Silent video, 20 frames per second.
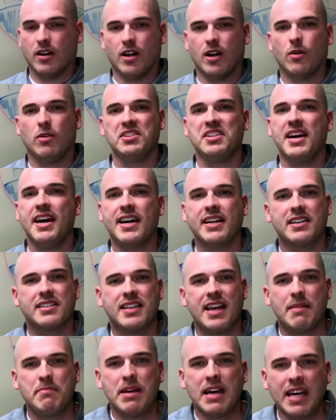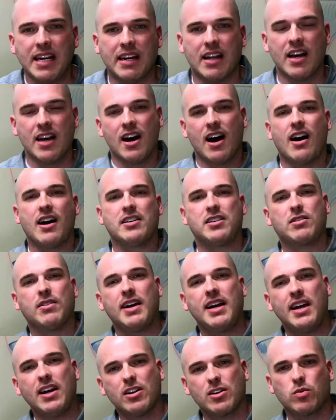What the heck does that mean? All right, so
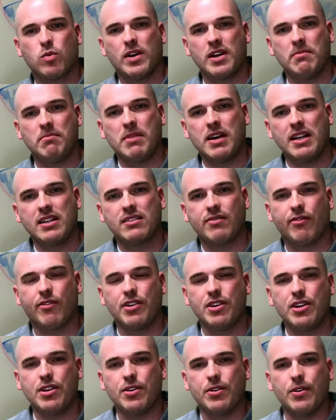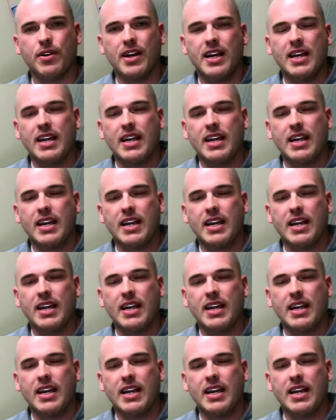here's what it means for you.